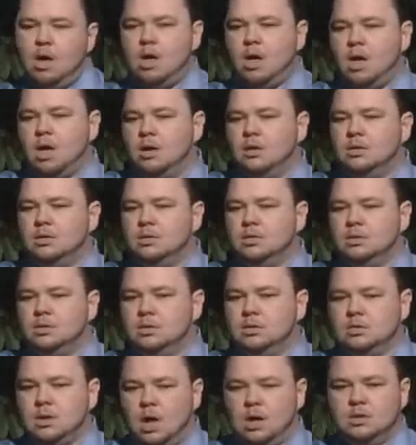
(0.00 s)
is her last
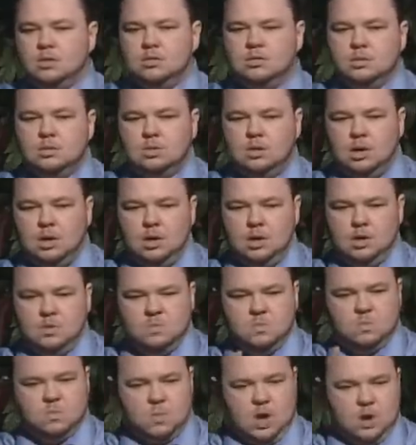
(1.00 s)
name, and then
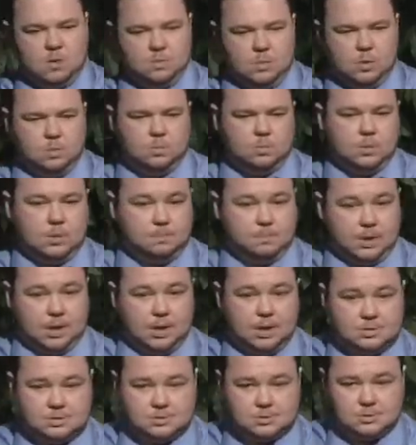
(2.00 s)
Agatha Tiegel
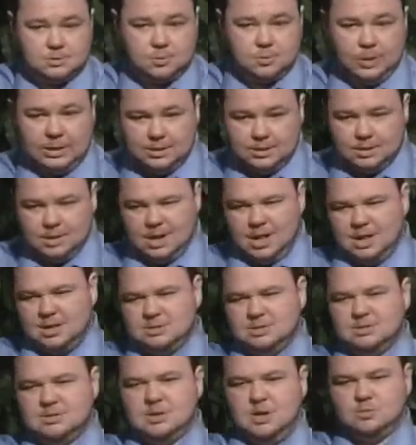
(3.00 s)
graduated with a BA
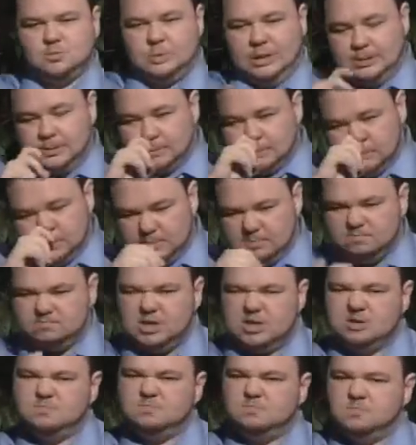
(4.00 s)
degree soon after
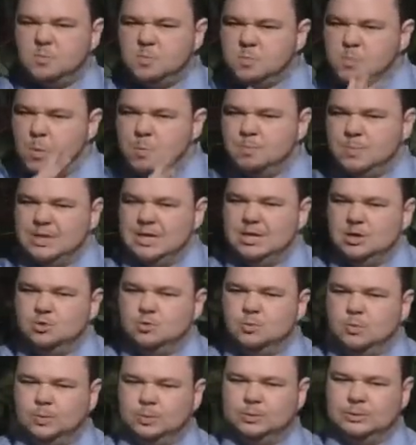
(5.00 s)
that in
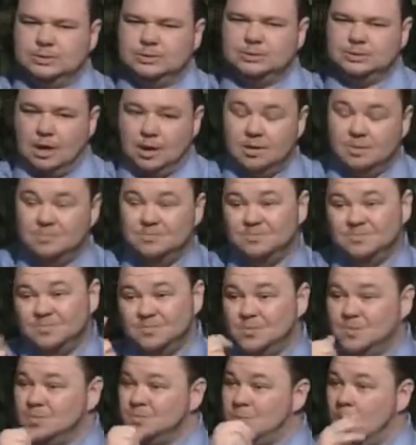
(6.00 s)
1893.
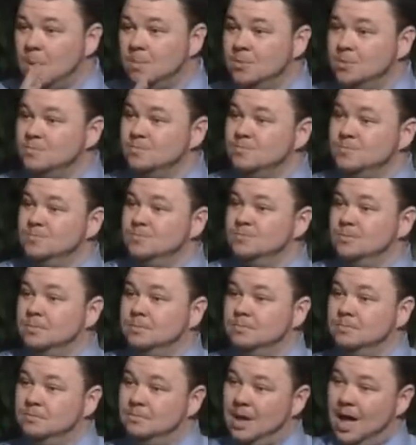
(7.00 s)
So women were here to
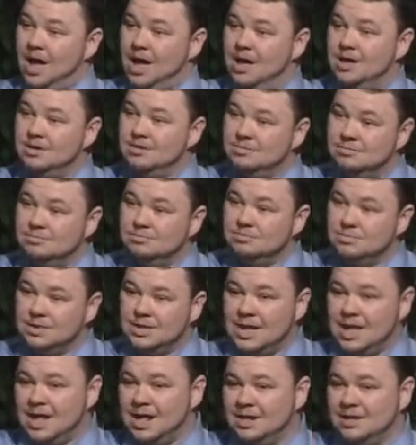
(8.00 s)
say they proved they
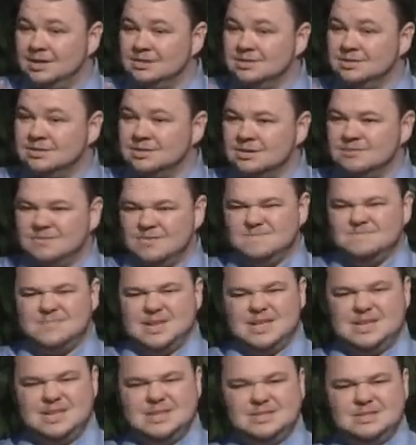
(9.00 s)
to stay. They
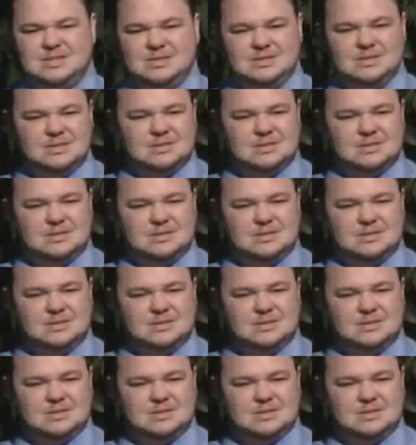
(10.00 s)
proved that.